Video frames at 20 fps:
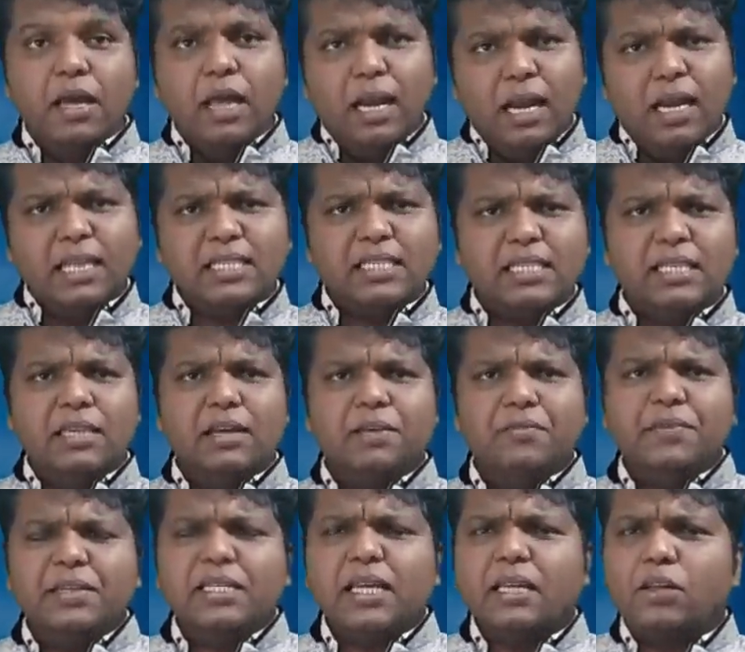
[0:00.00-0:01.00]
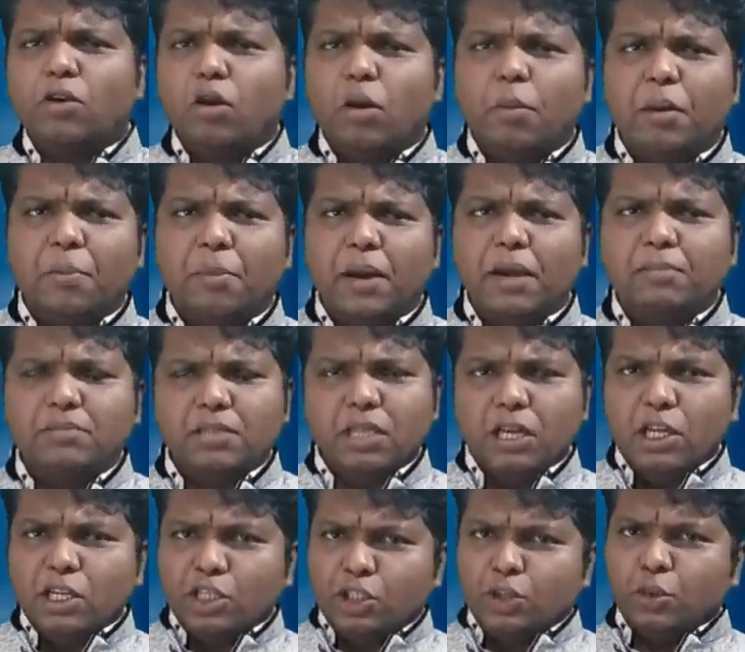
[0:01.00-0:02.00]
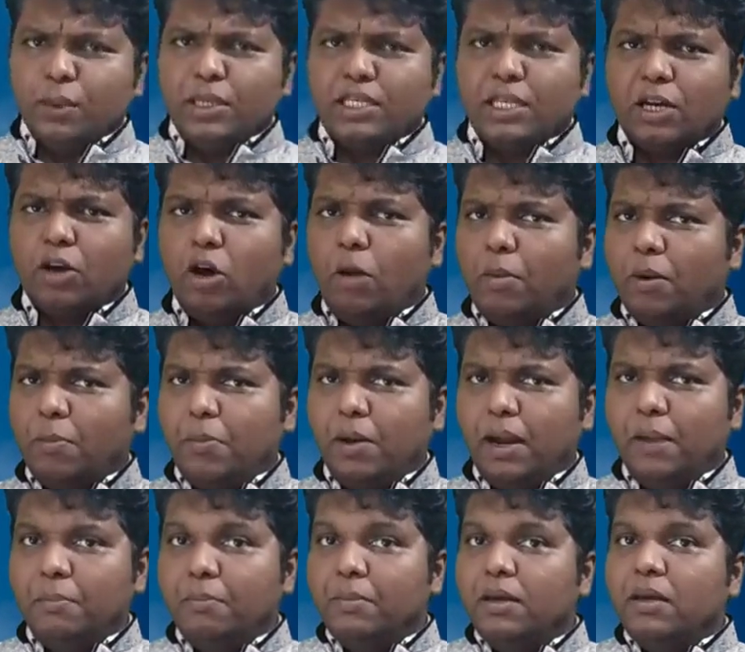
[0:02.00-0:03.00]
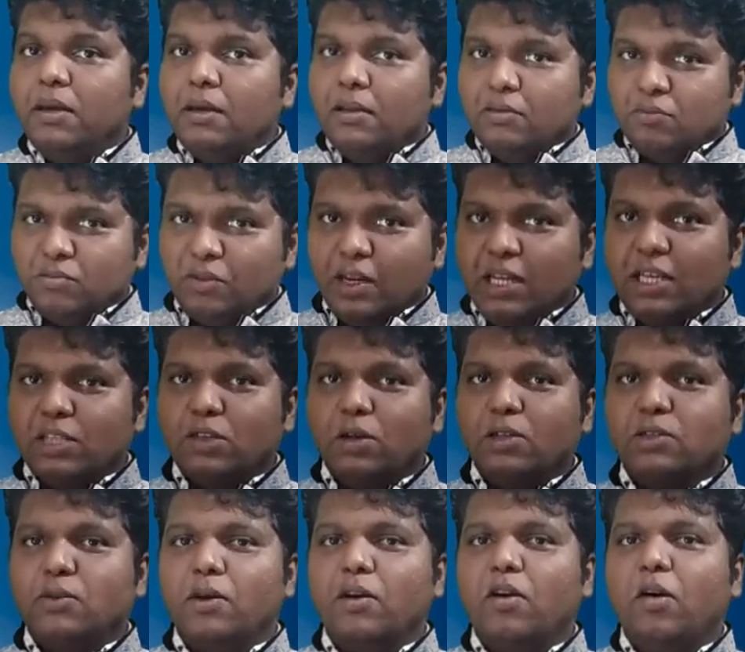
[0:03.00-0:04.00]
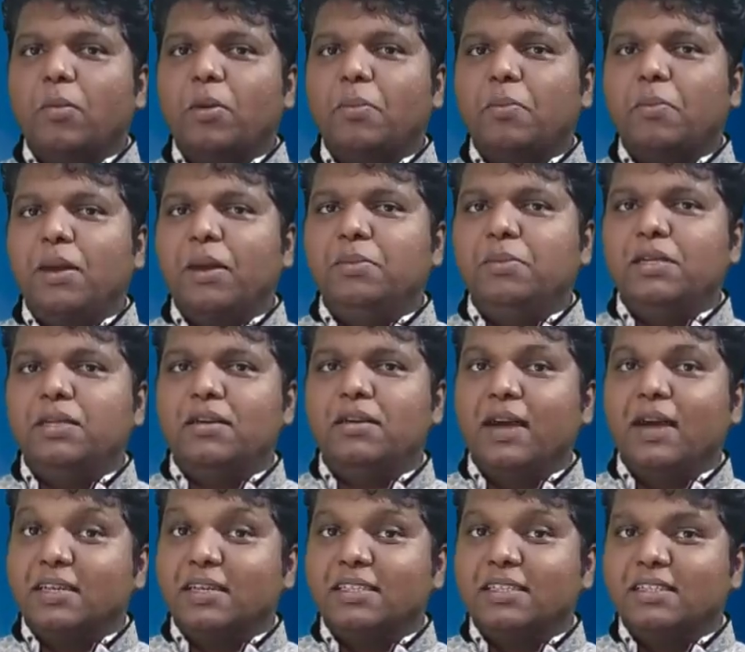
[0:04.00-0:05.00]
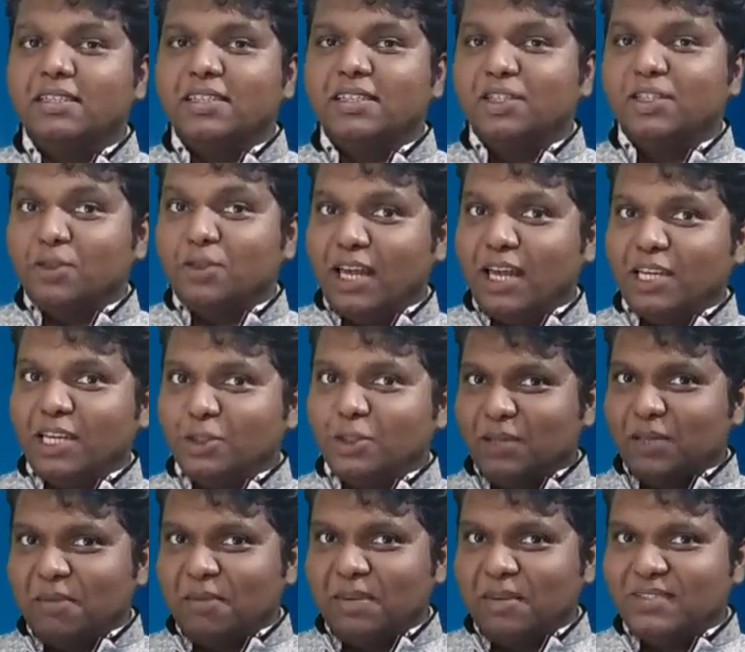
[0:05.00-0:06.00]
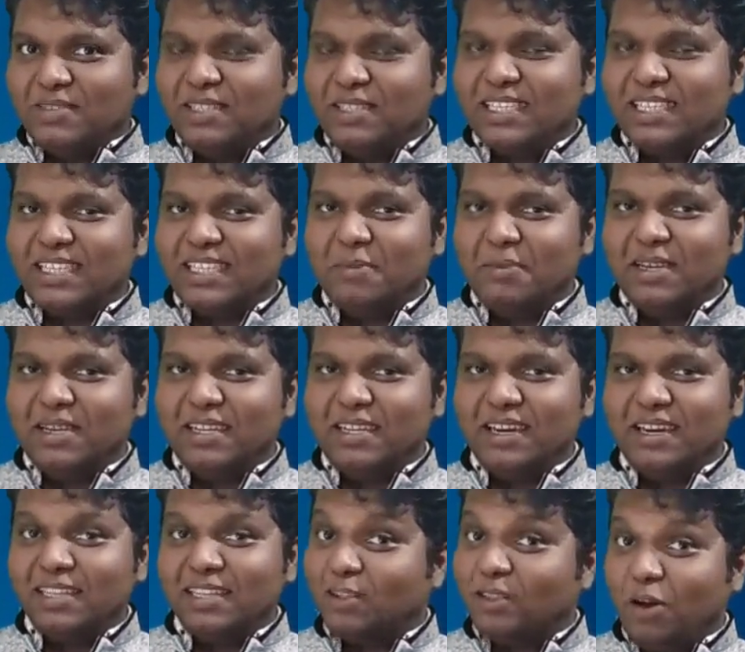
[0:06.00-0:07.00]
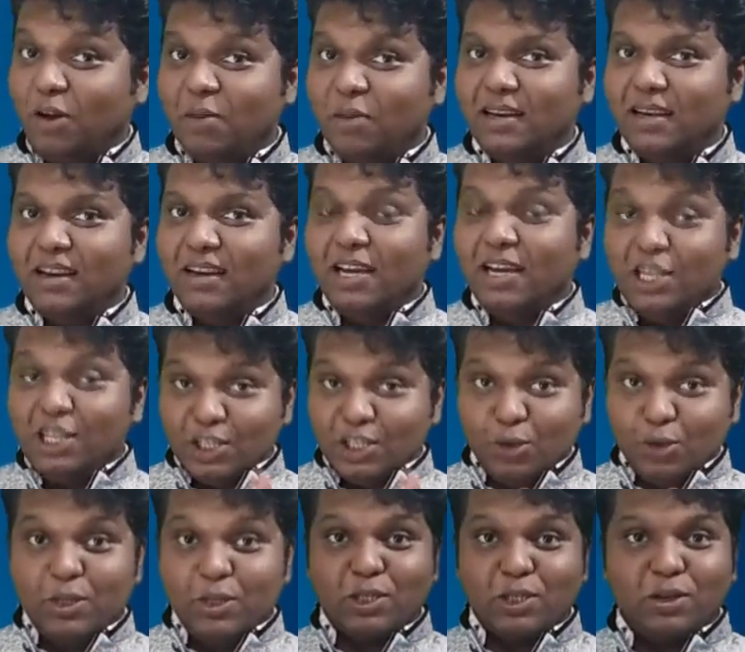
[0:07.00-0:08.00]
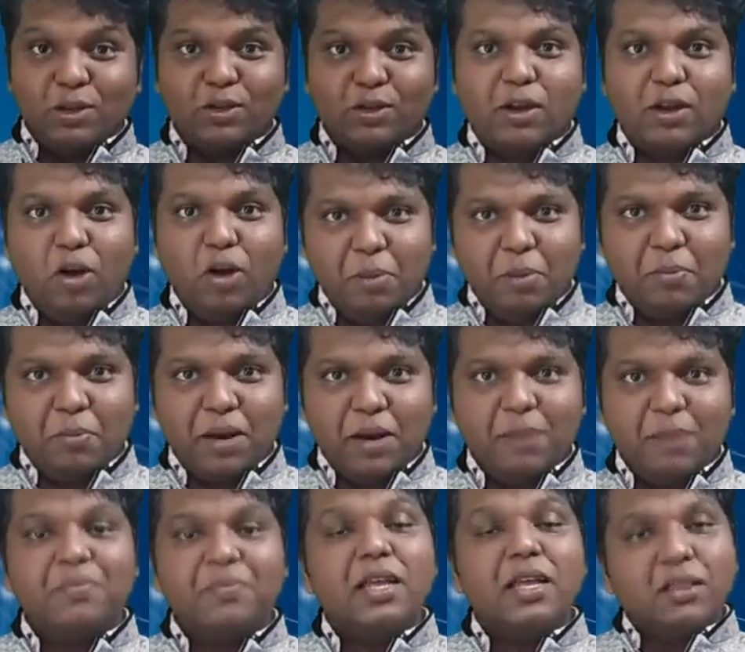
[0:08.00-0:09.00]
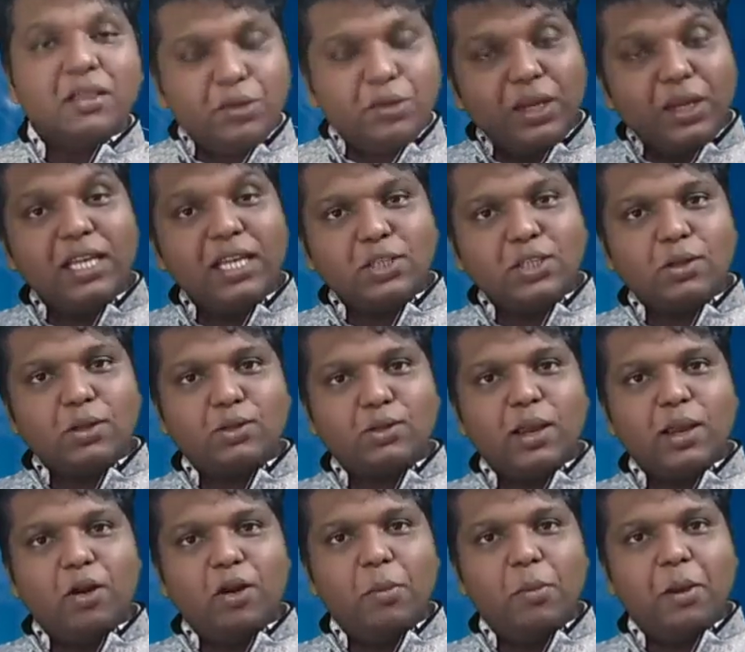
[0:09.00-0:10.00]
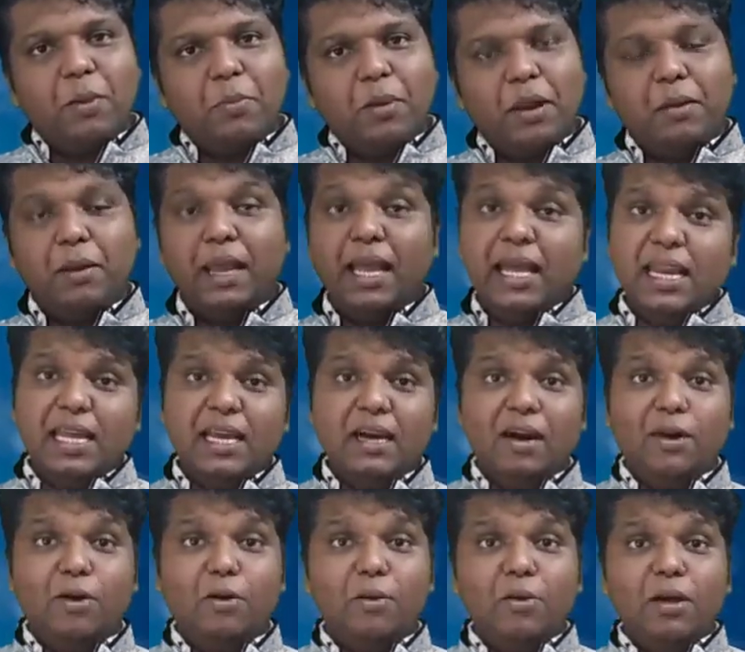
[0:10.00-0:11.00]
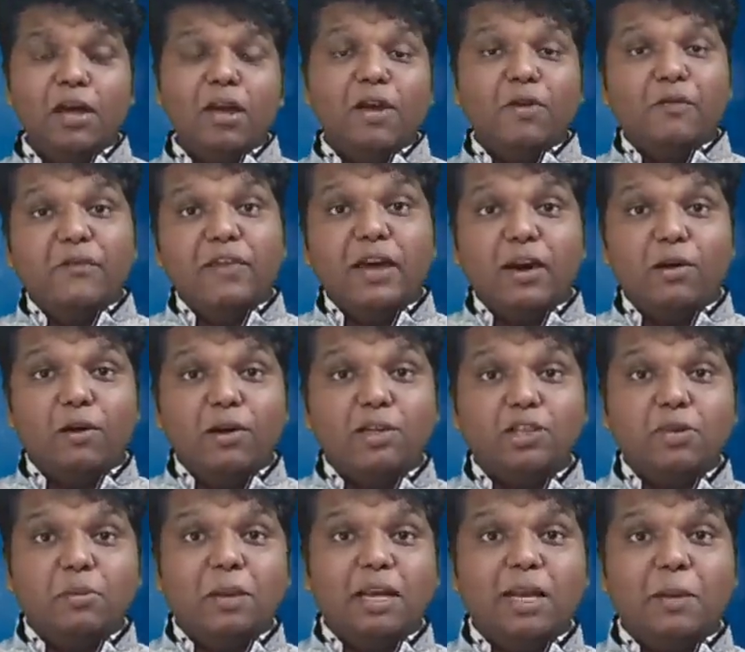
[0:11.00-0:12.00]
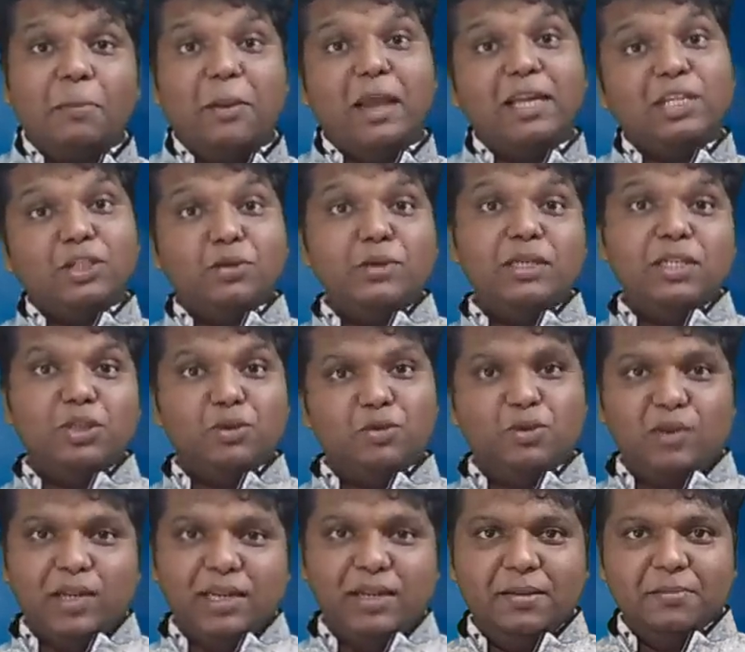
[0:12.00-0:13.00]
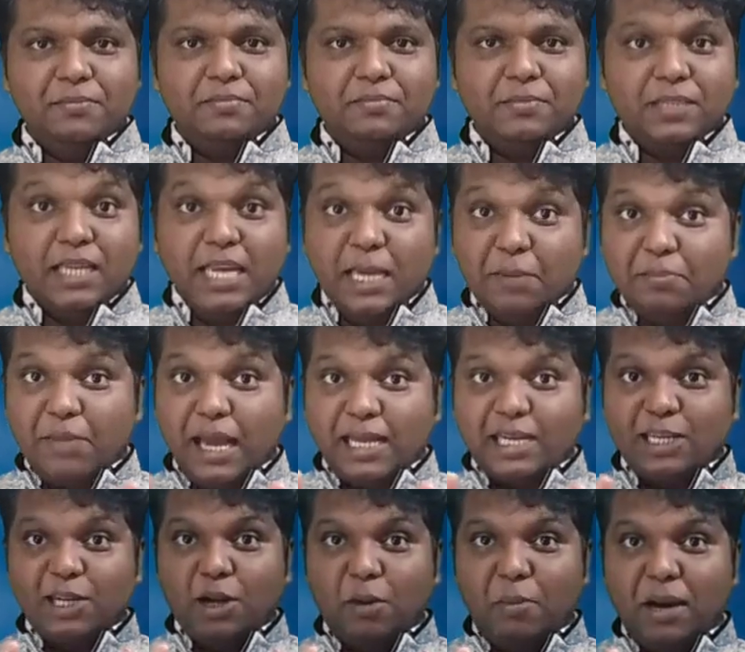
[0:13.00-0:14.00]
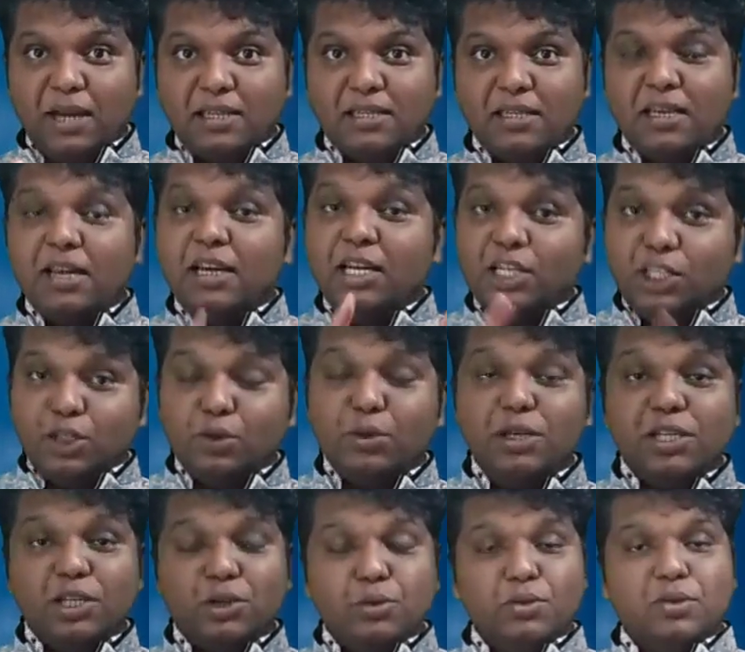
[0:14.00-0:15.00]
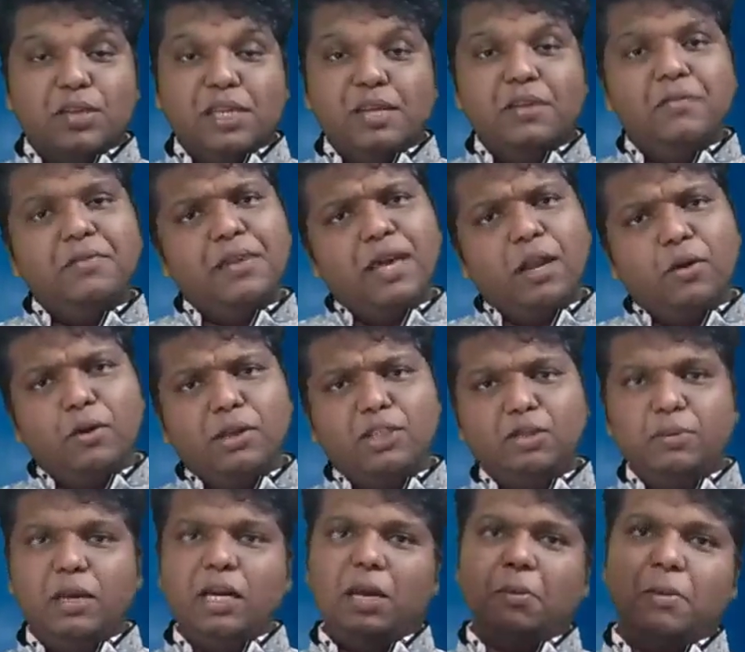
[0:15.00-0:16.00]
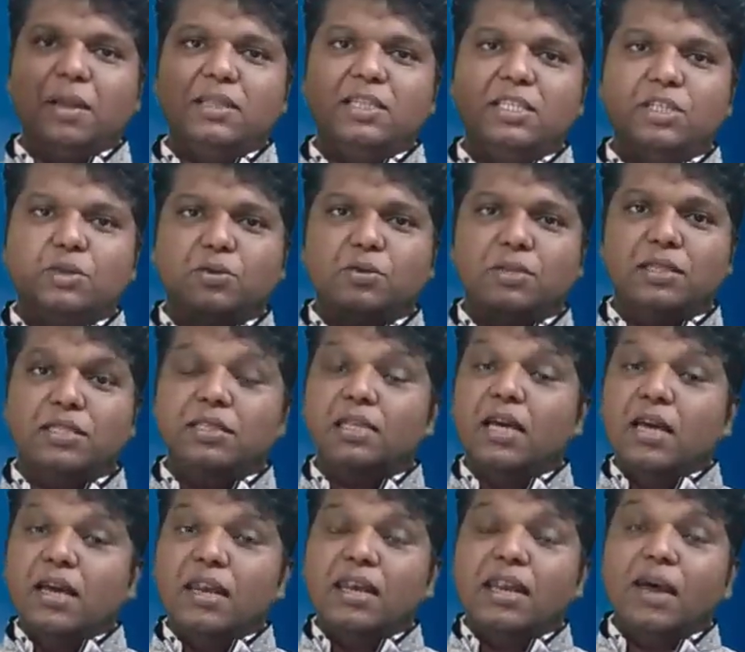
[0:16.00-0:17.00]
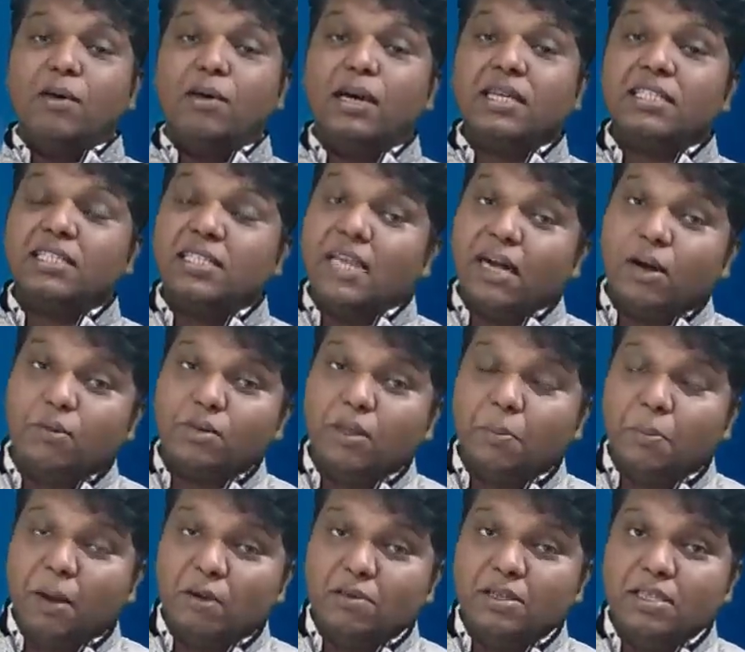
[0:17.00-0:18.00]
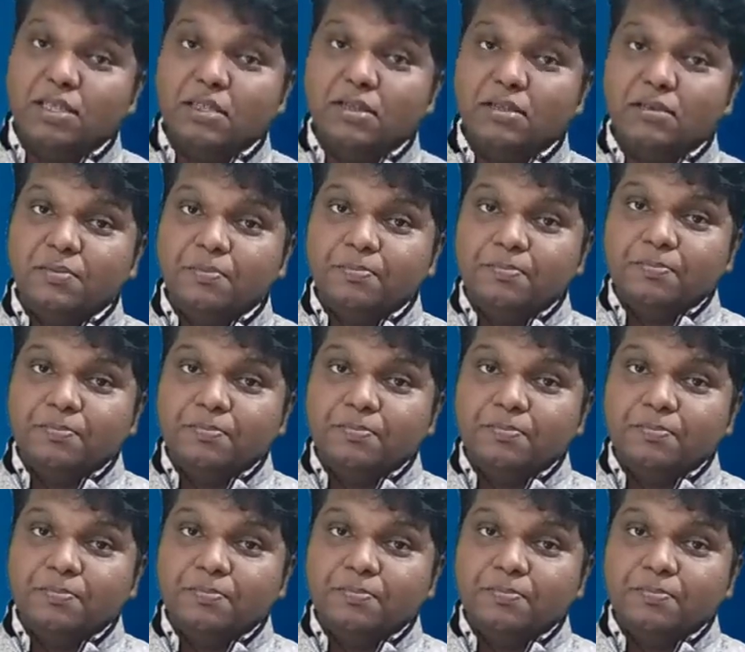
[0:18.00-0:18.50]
Let us see here, which are the common primes? 2 is a common prime. 3 is also a common prime here, right? So there are two numbers which is coming here as common. 2 is also a common prime. 3 is also a common prime. Anyhow, we are going to multiply 2 into 3. Keep that in your mind. 2 into 3. We are going to multiply these two things. Now let us check out the powers.